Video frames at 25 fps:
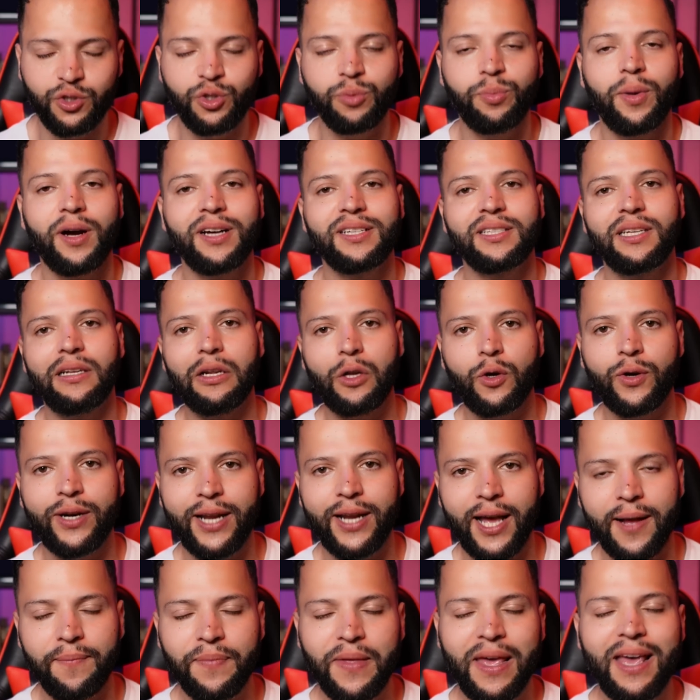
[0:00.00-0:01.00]
to
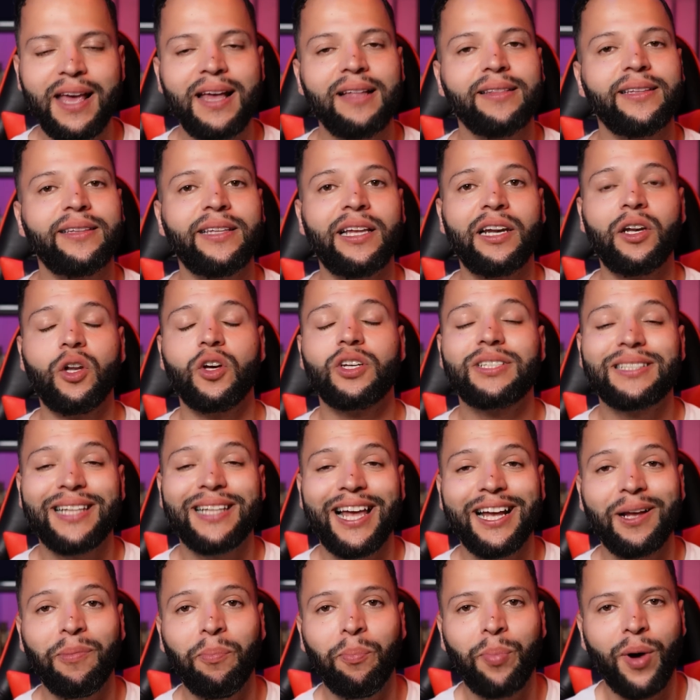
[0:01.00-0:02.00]
Barcelona, and it looks
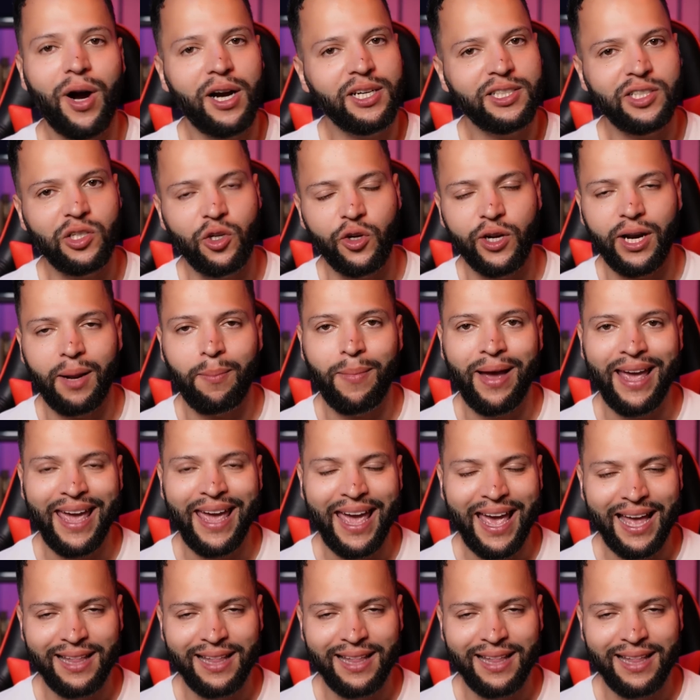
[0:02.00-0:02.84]
like Barcelona might